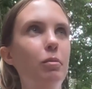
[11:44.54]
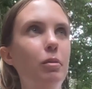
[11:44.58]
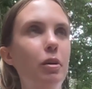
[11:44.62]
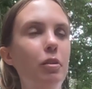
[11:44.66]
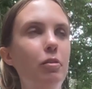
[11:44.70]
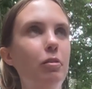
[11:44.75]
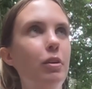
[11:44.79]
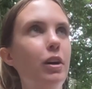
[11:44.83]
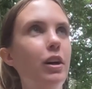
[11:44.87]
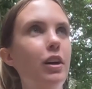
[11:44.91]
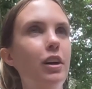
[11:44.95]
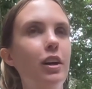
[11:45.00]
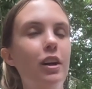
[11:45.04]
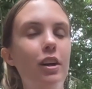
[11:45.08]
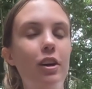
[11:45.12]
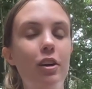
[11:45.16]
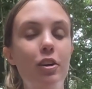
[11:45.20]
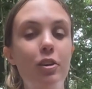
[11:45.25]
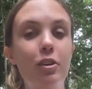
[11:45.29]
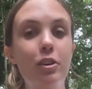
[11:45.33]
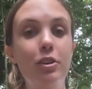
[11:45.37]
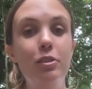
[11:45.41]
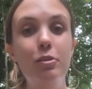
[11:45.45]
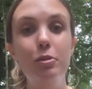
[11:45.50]
we're gonna
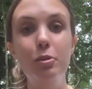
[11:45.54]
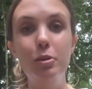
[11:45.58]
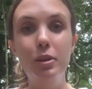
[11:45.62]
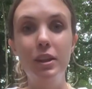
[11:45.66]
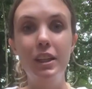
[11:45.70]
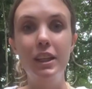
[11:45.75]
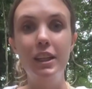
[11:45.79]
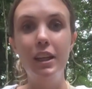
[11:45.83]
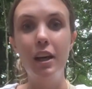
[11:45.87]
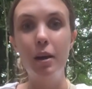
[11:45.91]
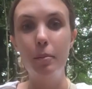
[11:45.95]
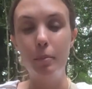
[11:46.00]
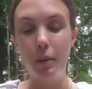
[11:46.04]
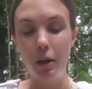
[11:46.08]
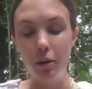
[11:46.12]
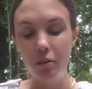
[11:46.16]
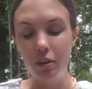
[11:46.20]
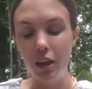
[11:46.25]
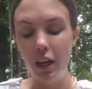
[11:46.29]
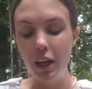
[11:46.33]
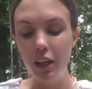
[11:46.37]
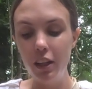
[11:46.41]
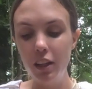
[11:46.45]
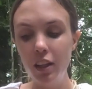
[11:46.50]
go do the mountain
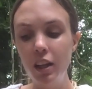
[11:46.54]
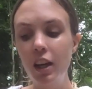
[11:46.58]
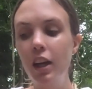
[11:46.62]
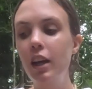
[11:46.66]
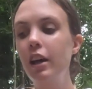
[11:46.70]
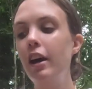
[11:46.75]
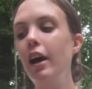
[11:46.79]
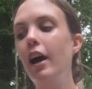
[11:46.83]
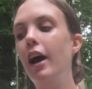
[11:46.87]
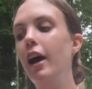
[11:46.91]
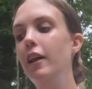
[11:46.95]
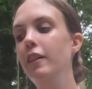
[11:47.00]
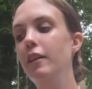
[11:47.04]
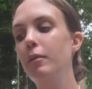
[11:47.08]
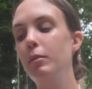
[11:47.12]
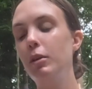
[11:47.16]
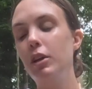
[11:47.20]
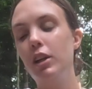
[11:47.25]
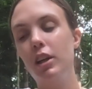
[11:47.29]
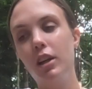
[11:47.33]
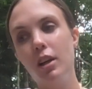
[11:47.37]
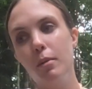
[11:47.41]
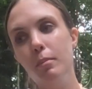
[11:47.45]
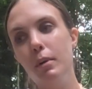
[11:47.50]
hike and then we're
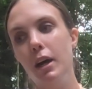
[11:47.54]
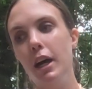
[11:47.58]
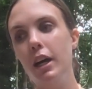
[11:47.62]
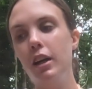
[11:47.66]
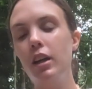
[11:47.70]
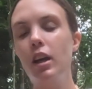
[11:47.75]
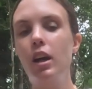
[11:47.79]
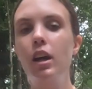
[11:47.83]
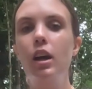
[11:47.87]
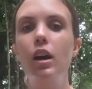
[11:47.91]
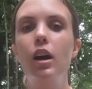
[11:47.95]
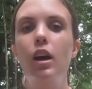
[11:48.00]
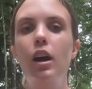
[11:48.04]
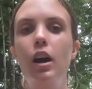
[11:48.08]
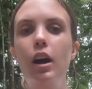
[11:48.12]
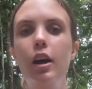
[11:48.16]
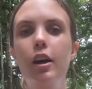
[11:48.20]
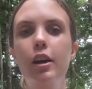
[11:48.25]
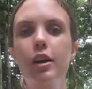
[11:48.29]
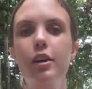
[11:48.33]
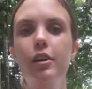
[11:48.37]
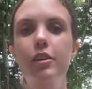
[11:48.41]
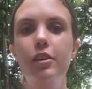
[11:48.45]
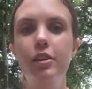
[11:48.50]
gonna come back.
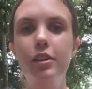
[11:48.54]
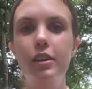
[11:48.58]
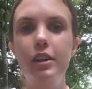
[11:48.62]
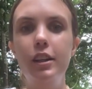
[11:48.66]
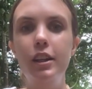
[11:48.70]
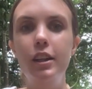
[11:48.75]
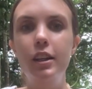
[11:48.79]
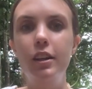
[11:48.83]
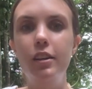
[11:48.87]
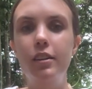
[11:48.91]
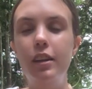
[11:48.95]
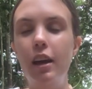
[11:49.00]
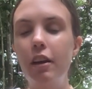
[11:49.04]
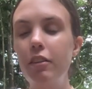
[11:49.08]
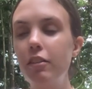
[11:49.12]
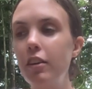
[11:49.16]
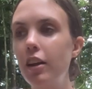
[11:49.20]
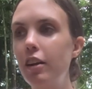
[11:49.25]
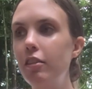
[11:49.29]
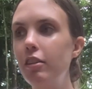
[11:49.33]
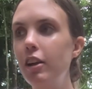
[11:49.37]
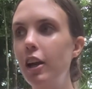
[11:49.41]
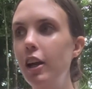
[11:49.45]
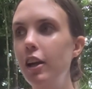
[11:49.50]
And the
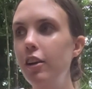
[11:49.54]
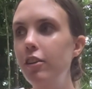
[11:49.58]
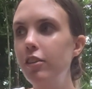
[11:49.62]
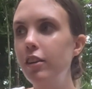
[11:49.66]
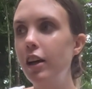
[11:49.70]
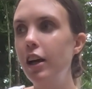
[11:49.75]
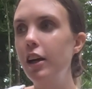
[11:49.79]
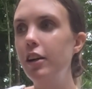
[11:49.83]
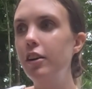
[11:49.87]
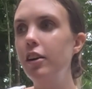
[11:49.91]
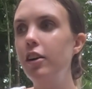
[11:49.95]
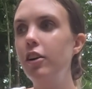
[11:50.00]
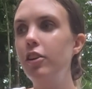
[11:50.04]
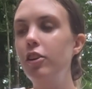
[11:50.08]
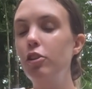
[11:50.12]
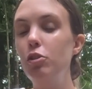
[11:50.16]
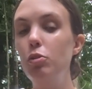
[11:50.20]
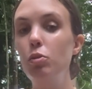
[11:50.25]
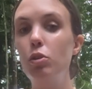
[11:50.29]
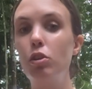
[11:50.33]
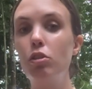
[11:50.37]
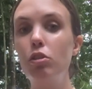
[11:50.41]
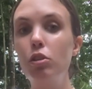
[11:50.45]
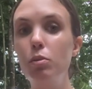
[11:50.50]
downside of that is that the
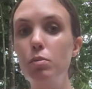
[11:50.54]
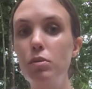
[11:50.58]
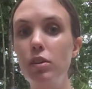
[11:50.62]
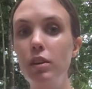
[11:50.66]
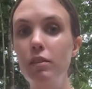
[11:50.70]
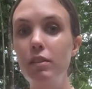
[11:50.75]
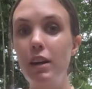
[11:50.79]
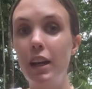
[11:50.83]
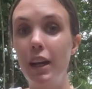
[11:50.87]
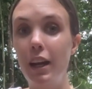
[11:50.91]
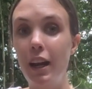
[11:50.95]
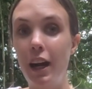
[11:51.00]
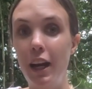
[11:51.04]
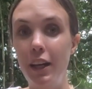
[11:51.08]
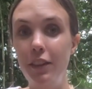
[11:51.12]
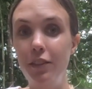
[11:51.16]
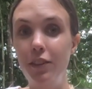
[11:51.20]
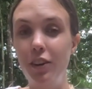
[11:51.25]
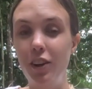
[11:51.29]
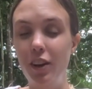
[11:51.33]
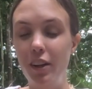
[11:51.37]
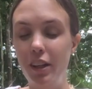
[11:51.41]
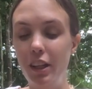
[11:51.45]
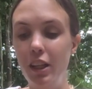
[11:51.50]
tour groups leave at
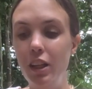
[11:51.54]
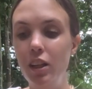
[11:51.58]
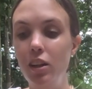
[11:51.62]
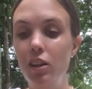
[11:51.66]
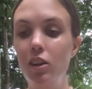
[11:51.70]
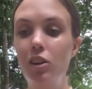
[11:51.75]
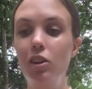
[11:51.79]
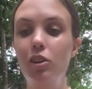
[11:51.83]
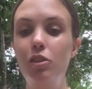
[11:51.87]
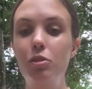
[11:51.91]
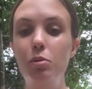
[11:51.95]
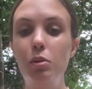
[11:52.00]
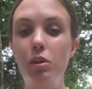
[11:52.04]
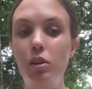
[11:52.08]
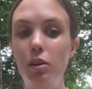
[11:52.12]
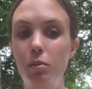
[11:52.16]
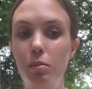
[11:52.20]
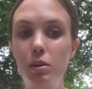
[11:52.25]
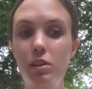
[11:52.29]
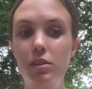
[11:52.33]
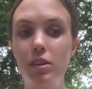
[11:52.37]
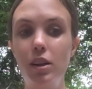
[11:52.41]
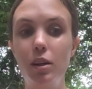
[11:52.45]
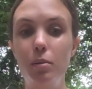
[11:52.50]
9:30, so we could
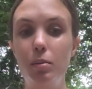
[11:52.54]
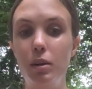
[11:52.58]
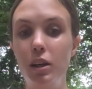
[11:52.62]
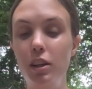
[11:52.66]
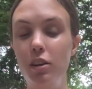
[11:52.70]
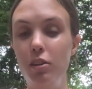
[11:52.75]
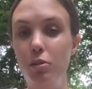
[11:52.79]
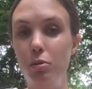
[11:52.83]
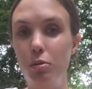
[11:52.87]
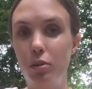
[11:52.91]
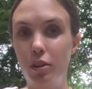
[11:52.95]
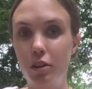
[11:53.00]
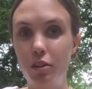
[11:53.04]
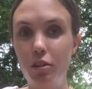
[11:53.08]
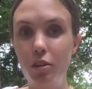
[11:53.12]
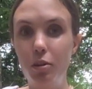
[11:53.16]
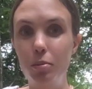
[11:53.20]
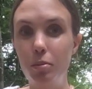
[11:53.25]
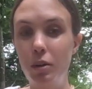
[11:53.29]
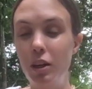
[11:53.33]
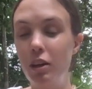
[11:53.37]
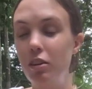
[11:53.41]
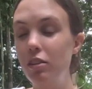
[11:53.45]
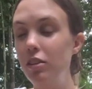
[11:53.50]
be stuck behind a tour
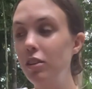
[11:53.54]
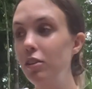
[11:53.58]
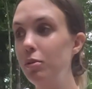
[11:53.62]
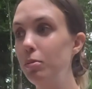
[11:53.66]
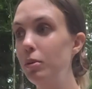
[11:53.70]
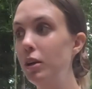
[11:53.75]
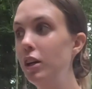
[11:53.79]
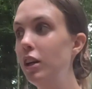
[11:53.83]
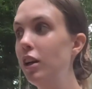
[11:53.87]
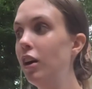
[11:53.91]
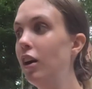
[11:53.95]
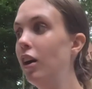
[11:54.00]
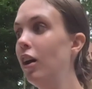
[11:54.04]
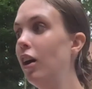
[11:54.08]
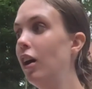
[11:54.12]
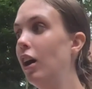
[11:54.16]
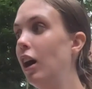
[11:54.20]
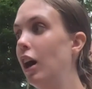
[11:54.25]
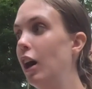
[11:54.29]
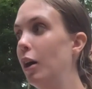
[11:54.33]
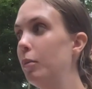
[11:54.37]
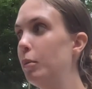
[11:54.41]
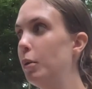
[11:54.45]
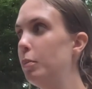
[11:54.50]
group now at this point,
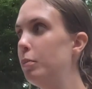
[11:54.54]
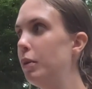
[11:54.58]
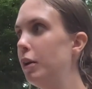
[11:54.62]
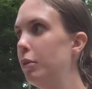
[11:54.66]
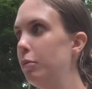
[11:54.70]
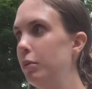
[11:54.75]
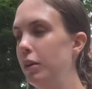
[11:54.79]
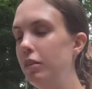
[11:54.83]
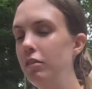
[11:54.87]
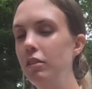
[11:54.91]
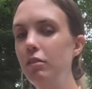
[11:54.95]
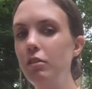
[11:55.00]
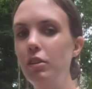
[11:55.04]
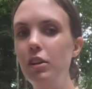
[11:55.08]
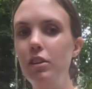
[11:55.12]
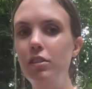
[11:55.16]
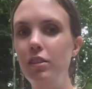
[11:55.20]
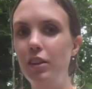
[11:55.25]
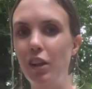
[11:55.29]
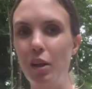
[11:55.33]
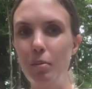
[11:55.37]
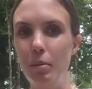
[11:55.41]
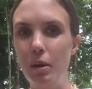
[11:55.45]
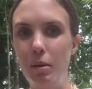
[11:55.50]
but we haven't really
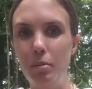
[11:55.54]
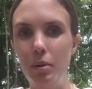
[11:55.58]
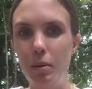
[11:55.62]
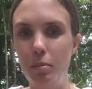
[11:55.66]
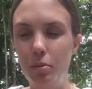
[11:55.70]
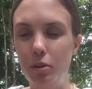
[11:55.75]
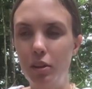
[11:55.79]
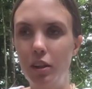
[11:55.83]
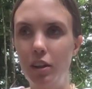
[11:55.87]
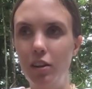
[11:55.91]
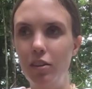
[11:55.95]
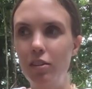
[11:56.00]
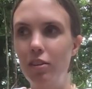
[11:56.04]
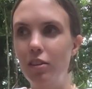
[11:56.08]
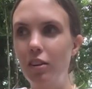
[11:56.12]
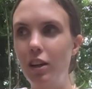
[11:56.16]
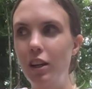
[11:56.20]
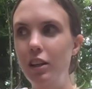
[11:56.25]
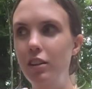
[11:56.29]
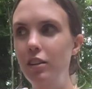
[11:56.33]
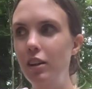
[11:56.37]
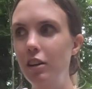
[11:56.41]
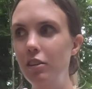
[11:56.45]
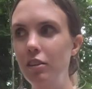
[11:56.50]
seen that many people here, so
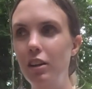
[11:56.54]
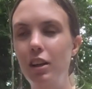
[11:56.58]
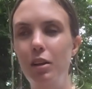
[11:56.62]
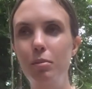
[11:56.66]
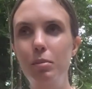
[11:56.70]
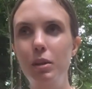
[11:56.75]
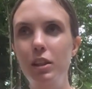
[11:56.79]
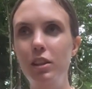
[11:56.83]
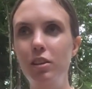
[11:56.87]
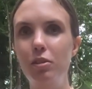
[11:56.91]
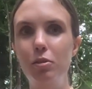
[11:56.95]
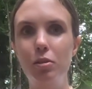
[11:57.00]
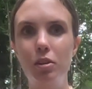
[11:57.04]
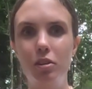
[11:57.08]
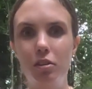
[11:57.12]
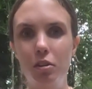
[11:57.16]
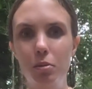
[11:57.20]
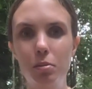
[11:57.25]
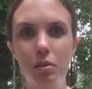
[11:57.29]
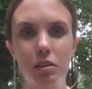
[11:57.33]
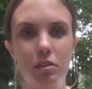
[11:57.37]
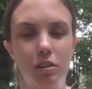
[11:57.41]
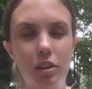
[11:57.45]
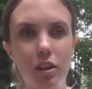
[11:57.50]
I doubt how big the tour
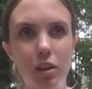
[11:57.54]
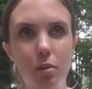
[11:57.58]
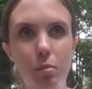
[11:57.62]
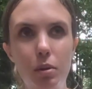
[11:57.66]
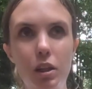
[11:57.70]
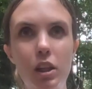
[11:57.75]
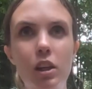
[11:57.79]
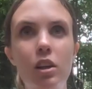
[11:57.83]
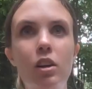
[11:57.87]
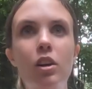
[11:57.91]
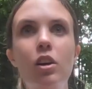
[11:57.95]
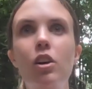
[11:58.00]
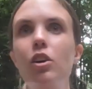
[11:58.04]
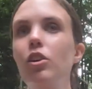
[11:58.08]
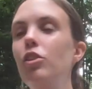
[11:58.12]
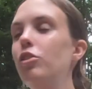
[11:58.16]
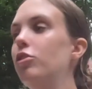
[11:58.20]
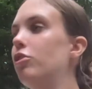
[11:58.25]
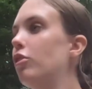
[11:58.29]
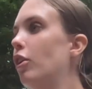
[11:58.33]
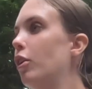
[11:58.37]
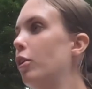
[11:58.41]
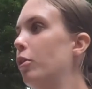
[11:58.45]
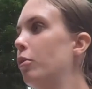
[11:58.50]
group's even gonna be.
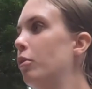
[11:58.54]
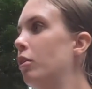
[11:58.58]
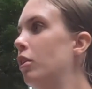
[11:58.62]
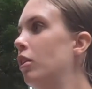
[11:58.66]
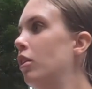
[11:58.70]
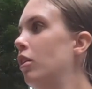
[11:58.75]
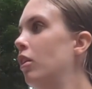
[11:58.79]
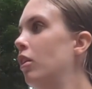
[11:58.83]
So